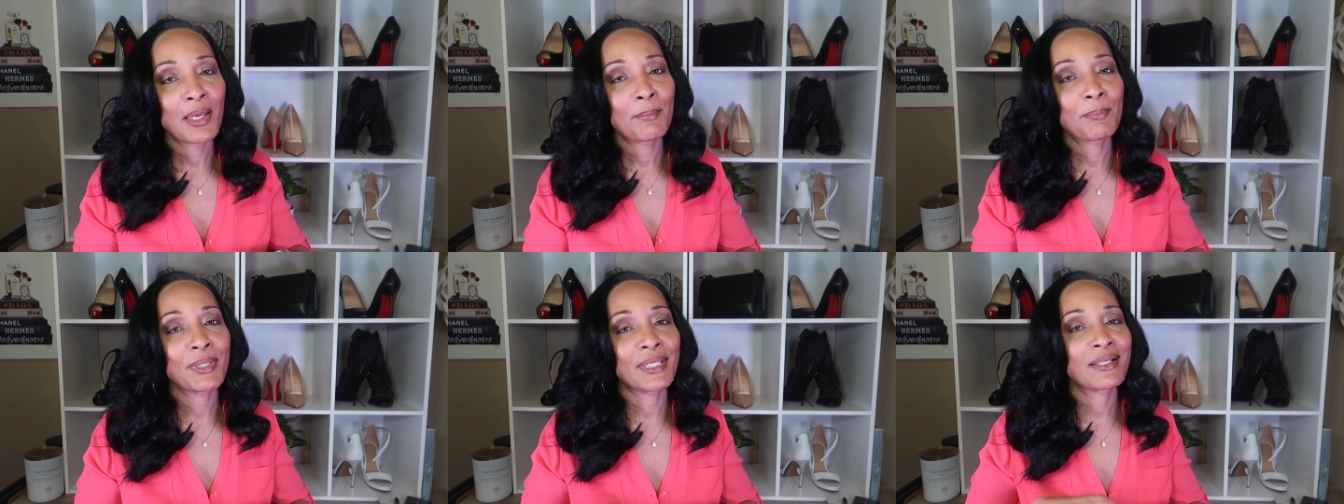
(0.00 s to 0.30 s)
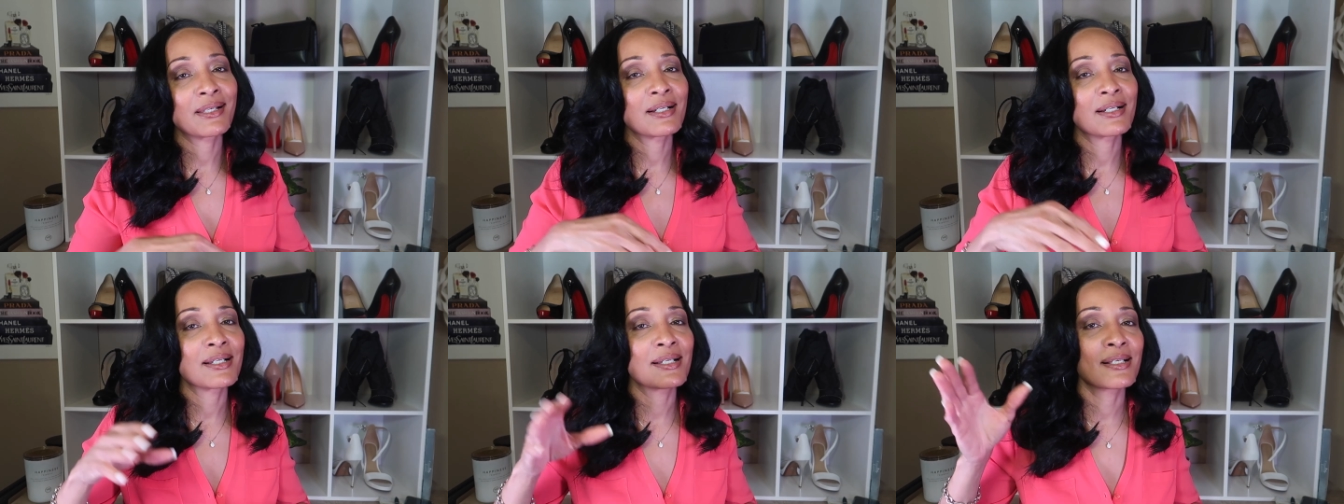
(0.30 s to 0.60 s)

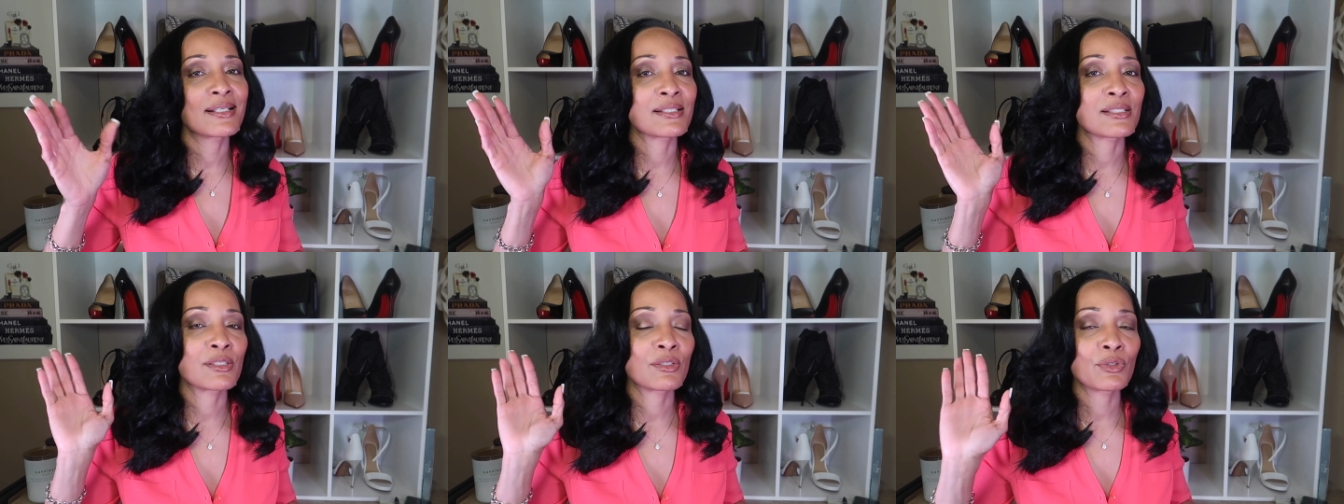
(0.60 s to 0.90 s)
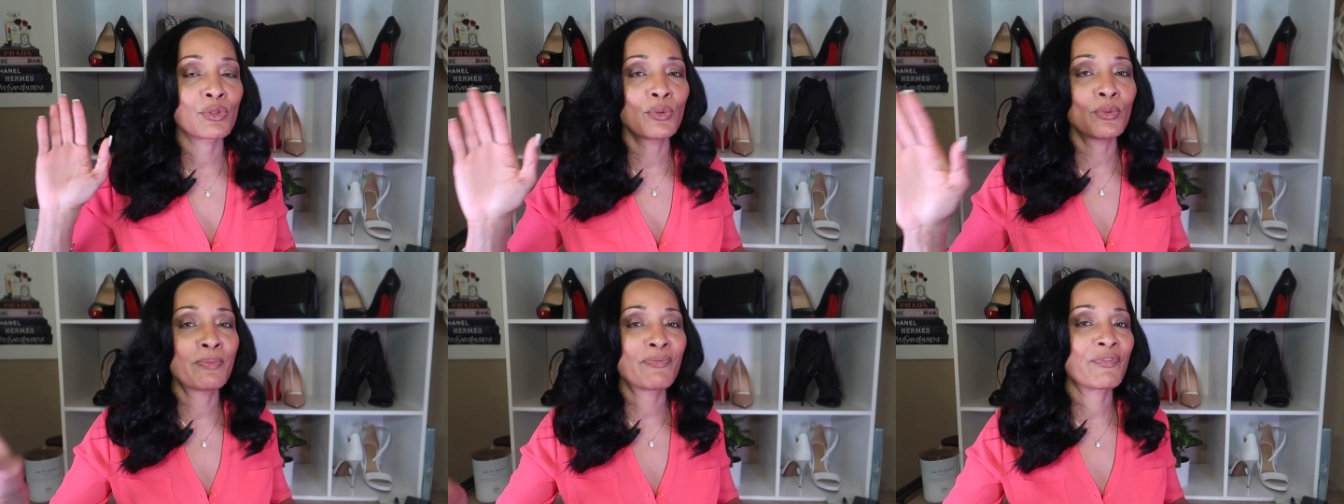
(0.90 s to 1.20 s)
because
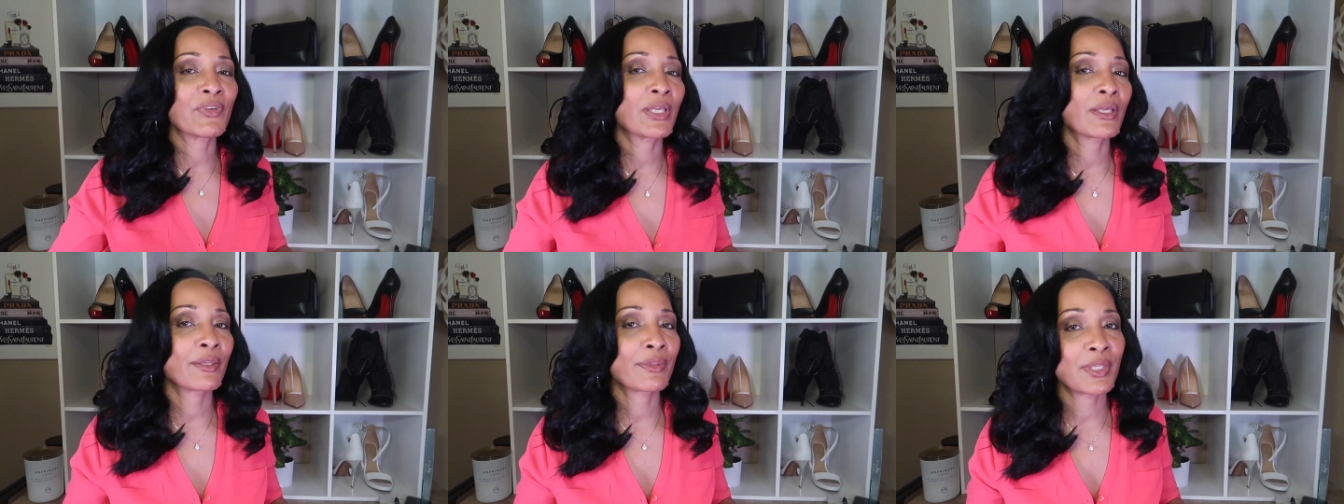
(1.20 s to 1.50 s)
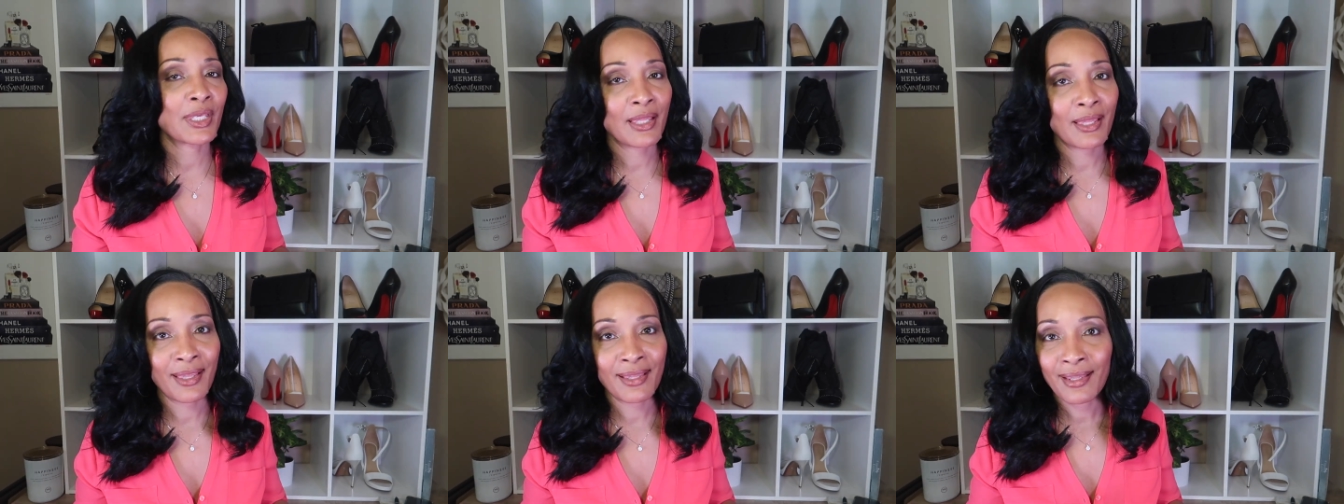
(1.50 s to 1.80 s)
you feel
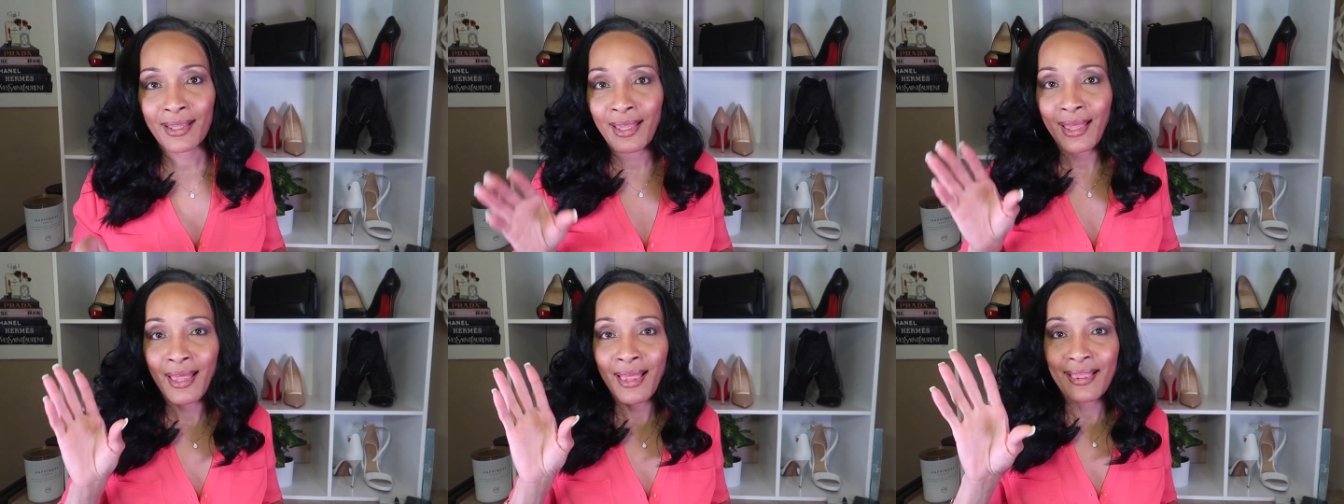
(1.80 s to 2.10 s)
that